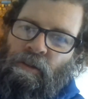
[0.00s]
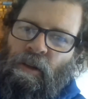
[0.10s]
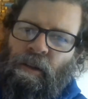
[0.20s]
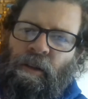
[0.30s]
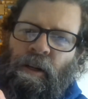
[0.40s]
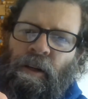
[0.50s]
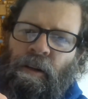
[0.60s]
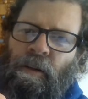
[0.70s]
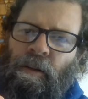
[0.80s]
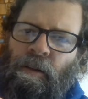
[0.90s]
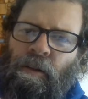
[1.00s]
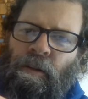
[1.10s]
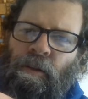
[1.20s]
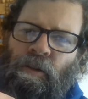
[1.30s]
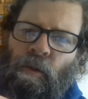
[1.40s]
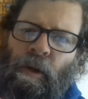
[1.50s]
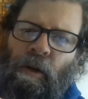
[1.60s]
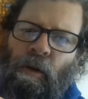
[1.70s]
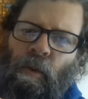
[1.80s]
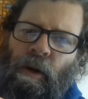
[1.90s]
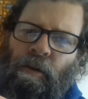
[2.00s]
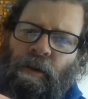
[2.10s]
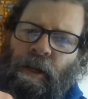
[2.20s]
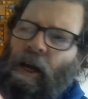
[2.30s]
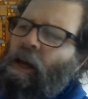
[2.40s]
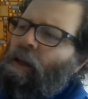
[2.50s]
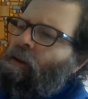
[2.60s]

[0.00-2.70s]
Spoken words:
on there so I know where to cut.